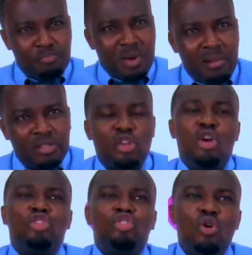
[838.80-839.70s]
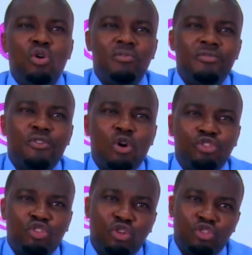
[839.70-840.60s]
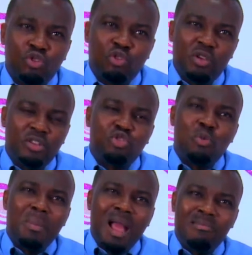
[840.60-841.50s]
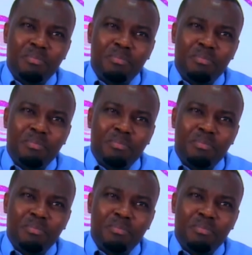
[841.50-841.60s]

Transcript: parents, don't force your children to marry